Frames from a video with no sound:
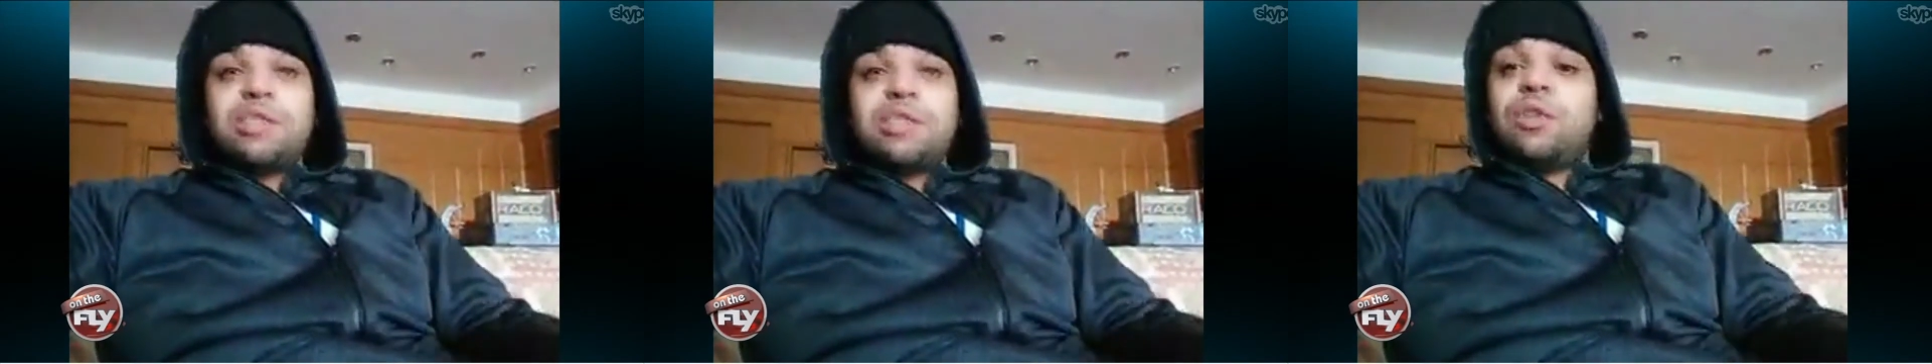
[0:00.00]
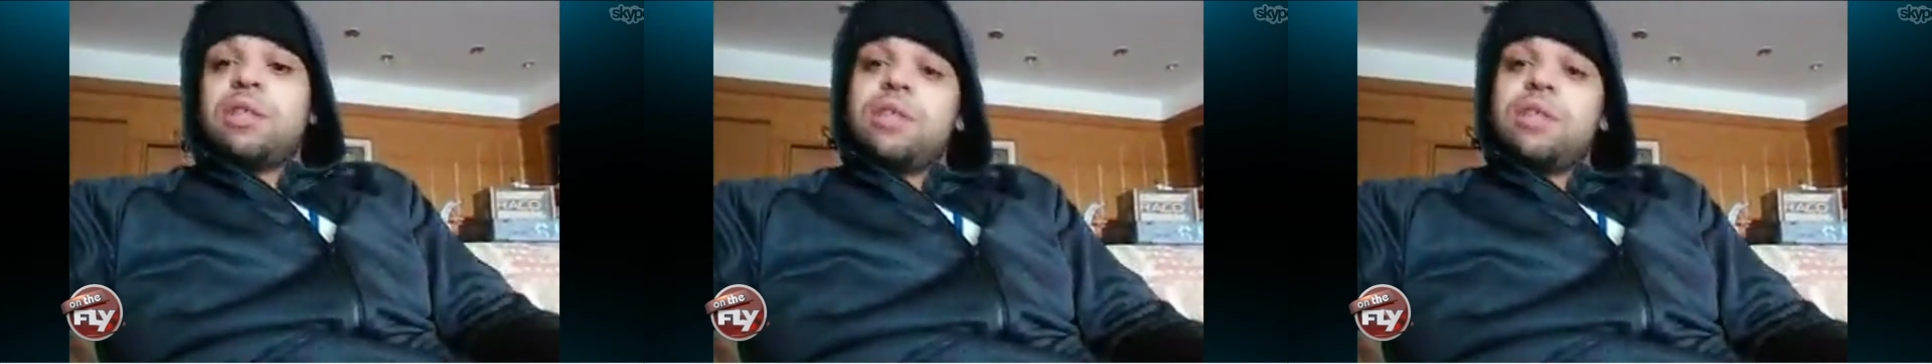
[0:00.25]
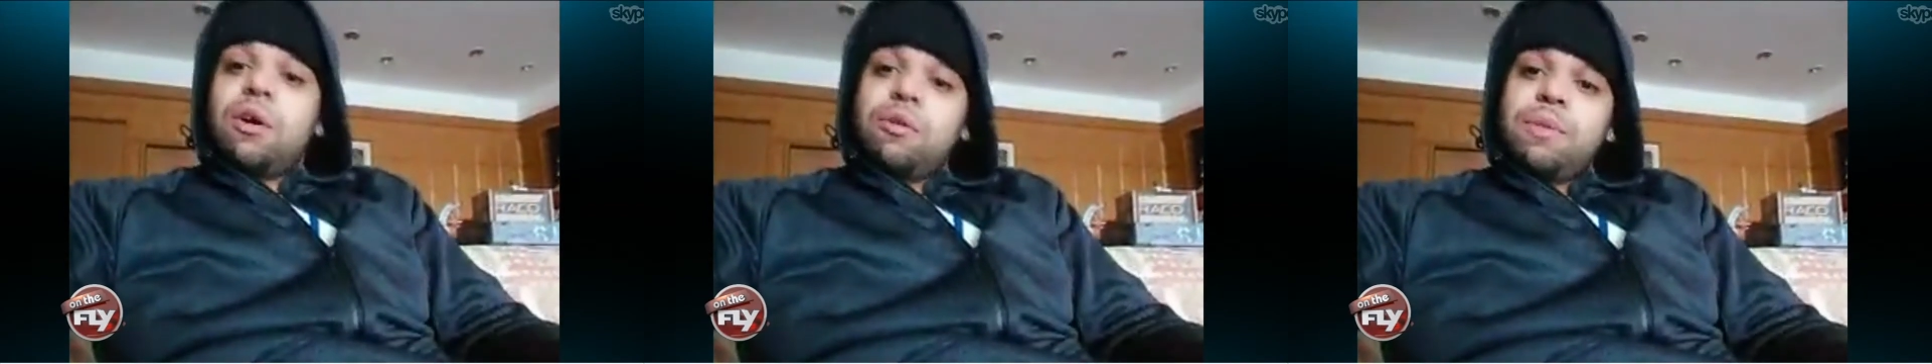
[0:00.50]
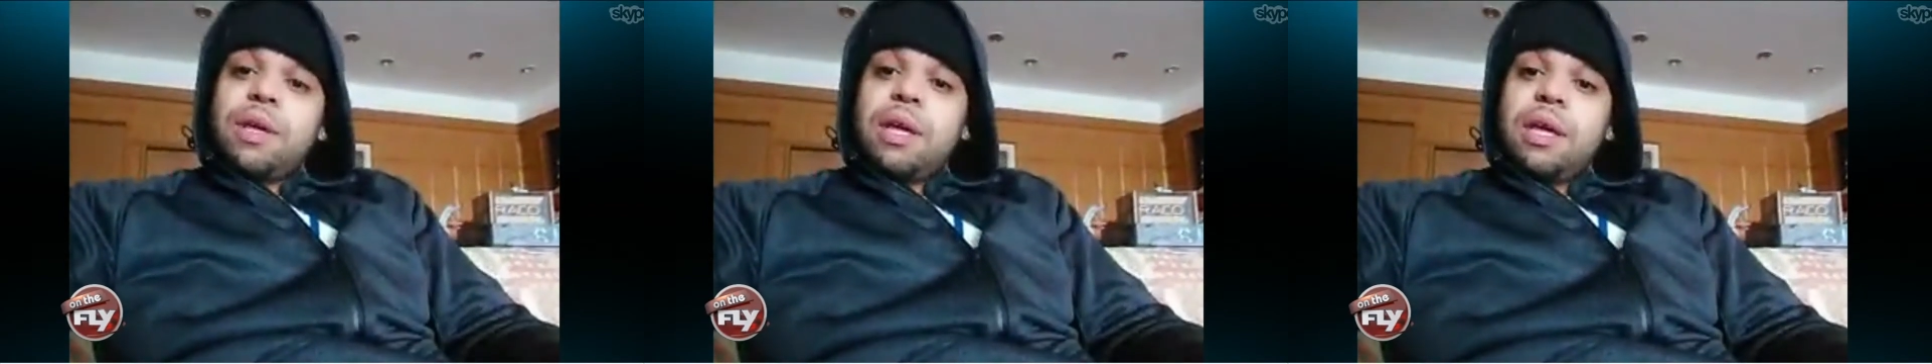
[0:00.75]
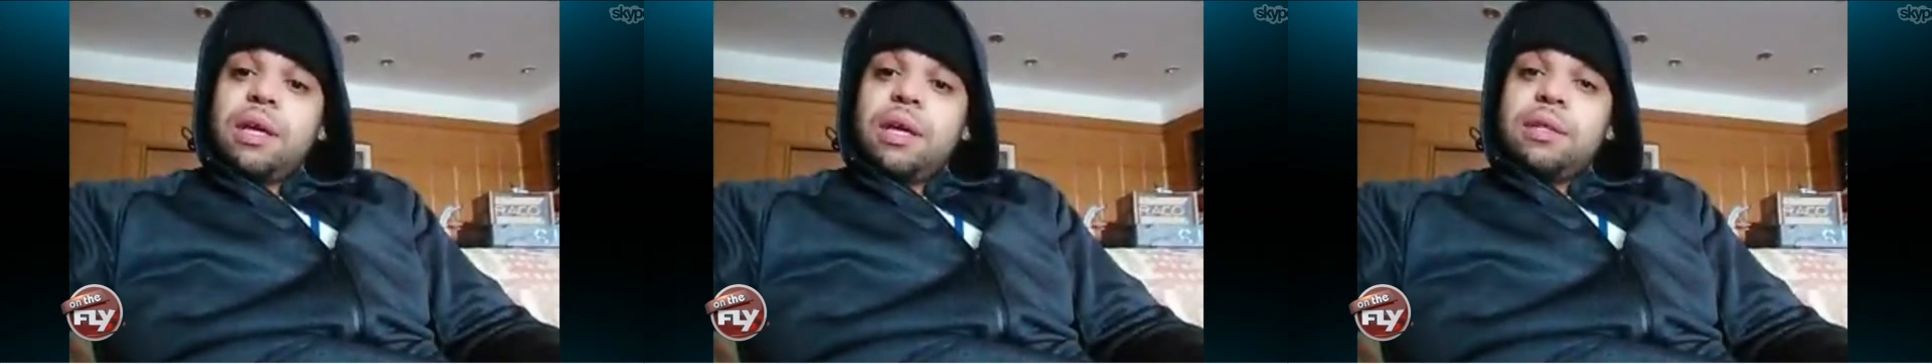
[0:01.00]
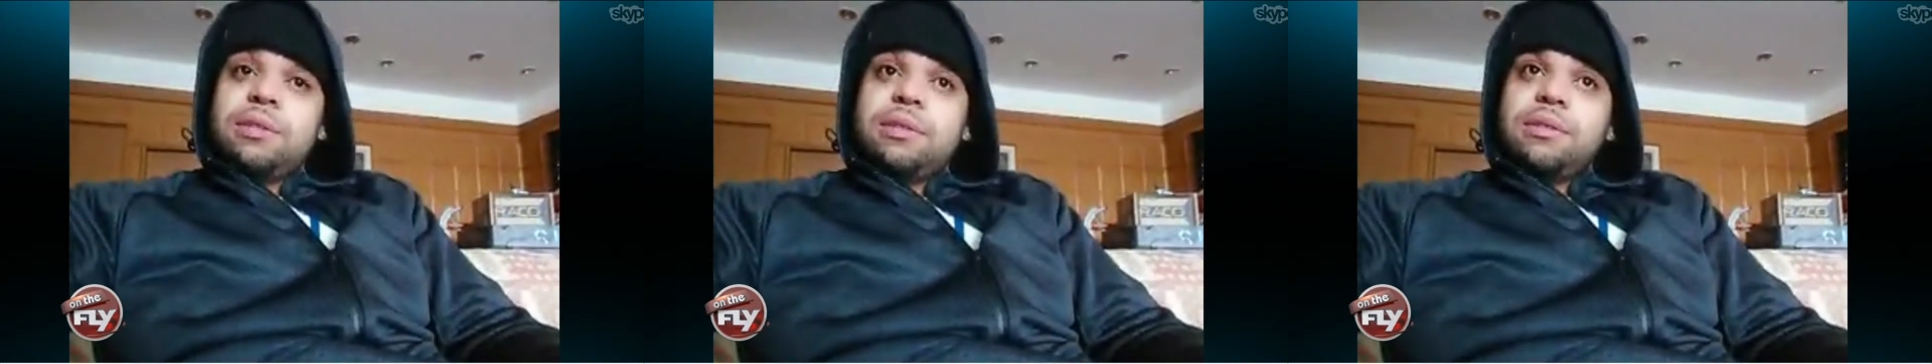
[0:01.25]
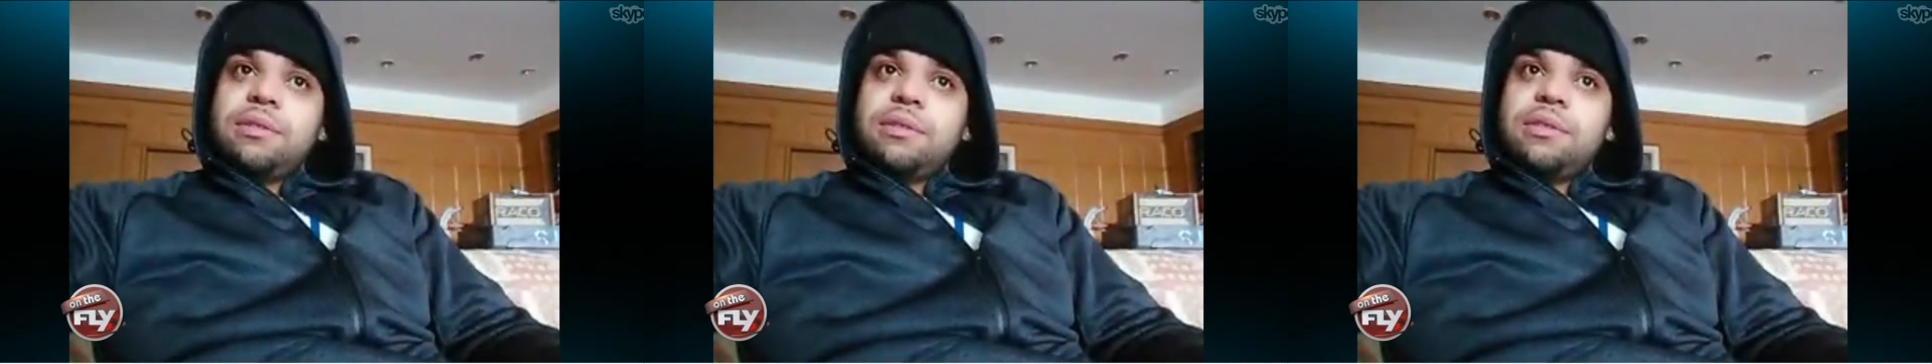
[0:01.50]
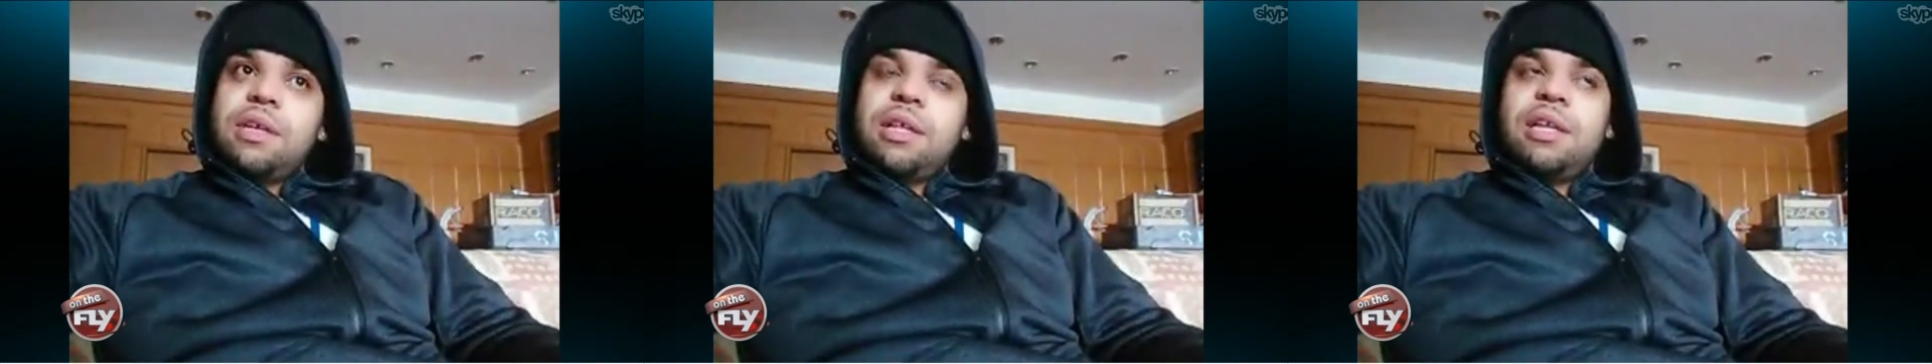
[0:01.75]
So I told him again,
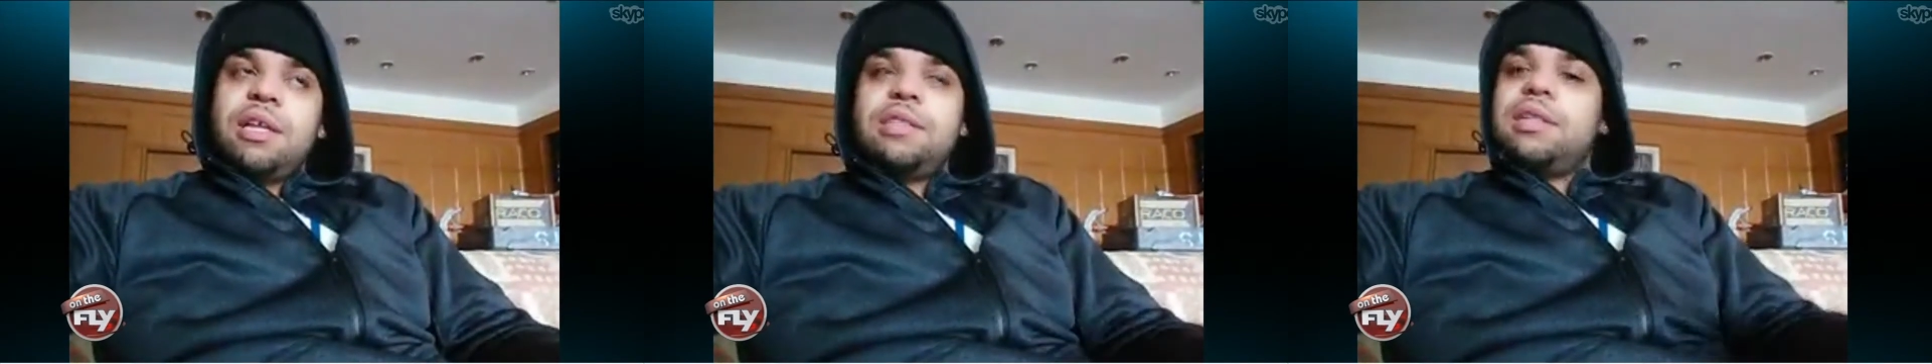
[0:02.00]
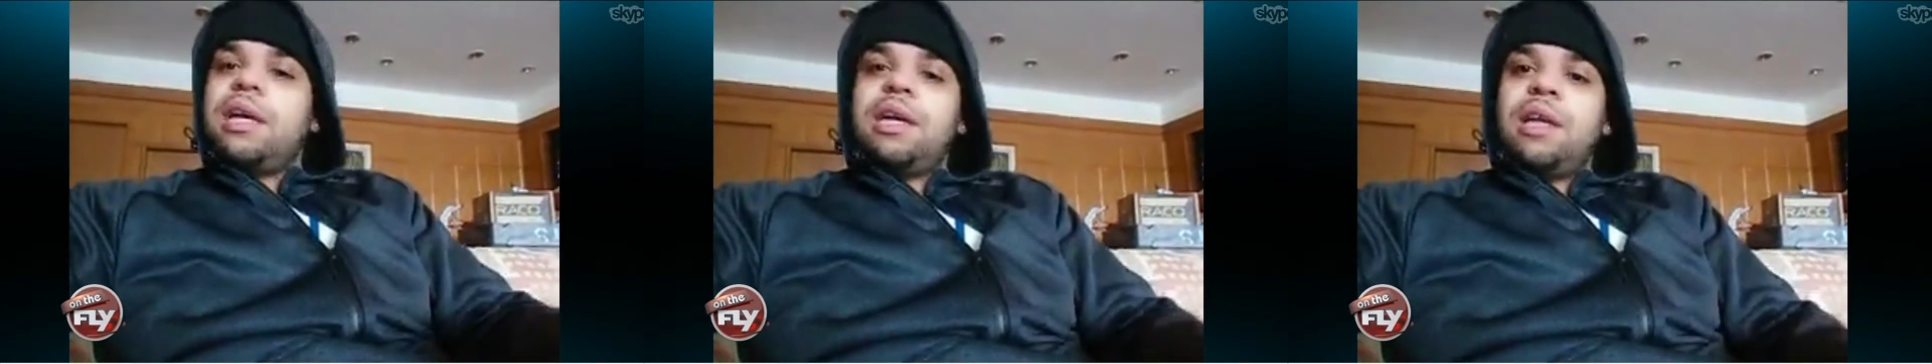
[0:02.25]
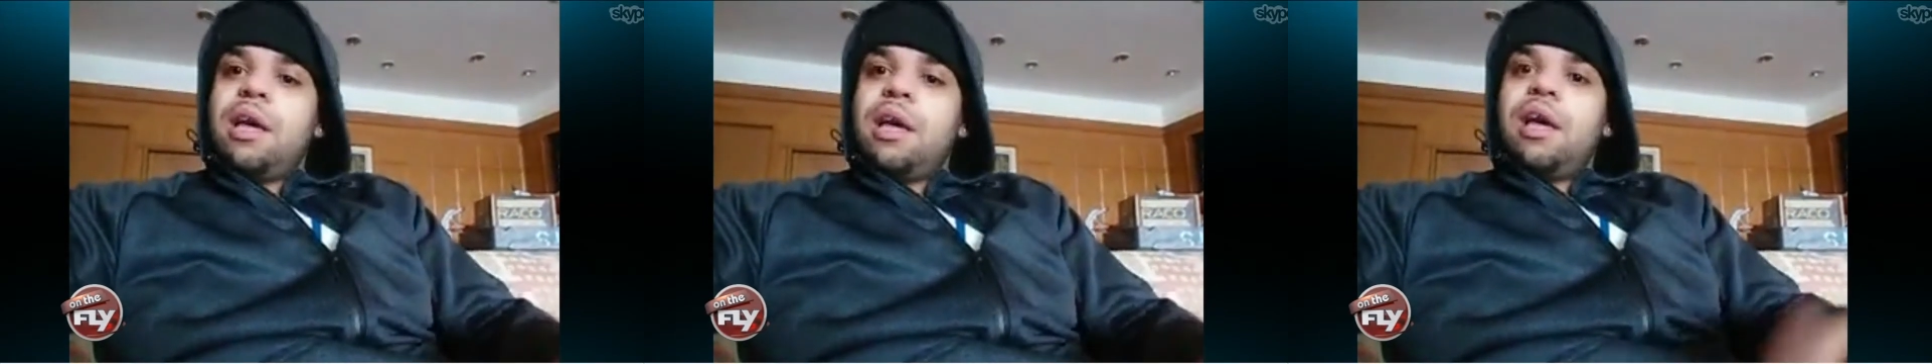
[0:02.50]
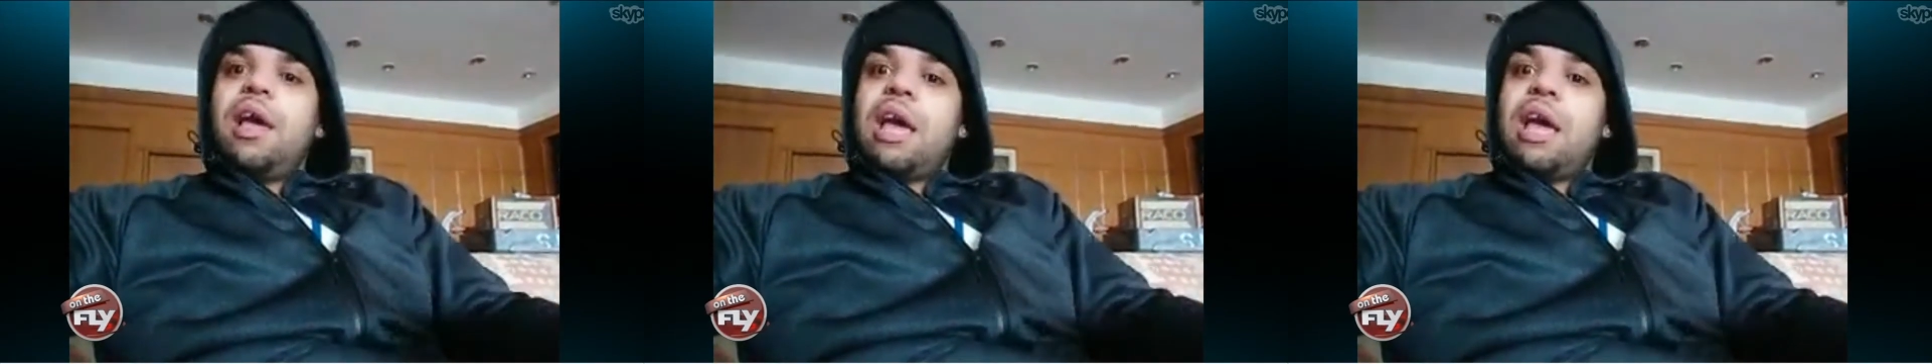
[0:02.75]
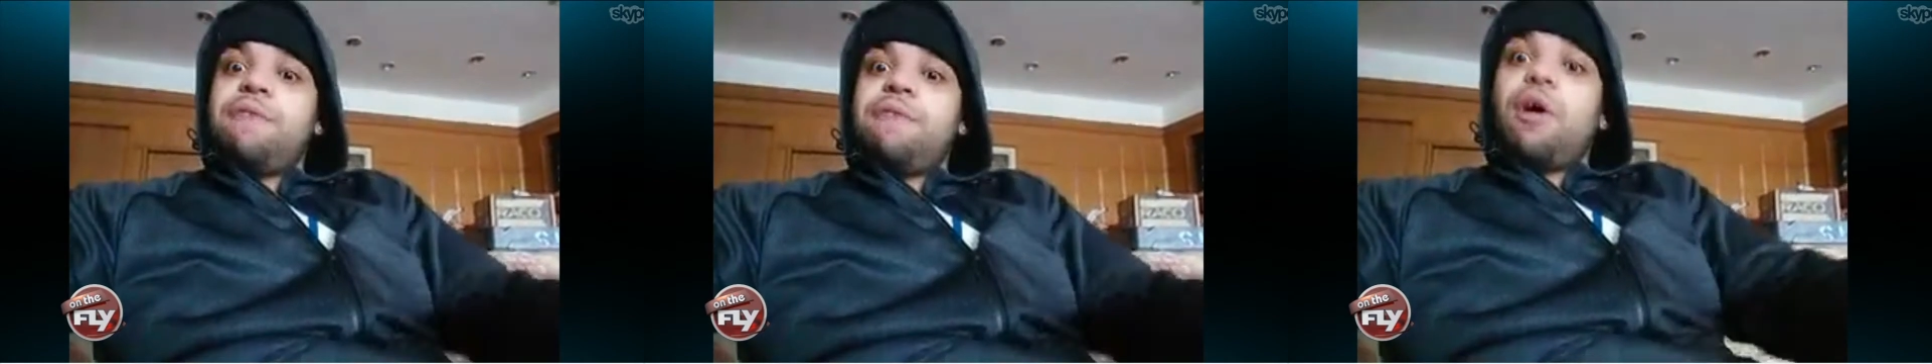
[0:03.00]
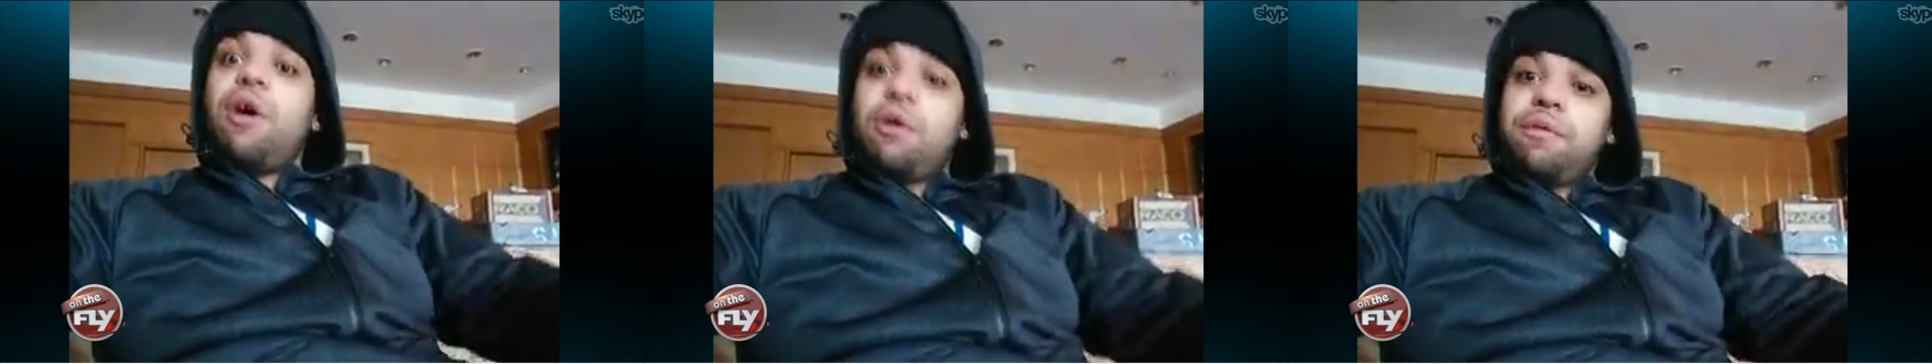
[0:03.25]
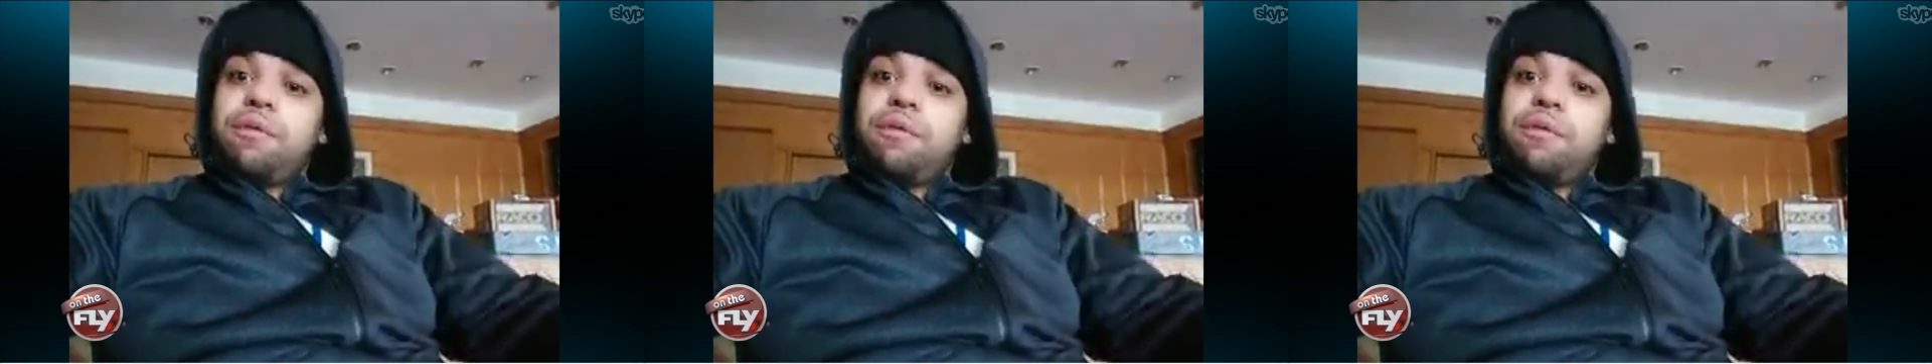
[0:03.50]
and then he said, "F off."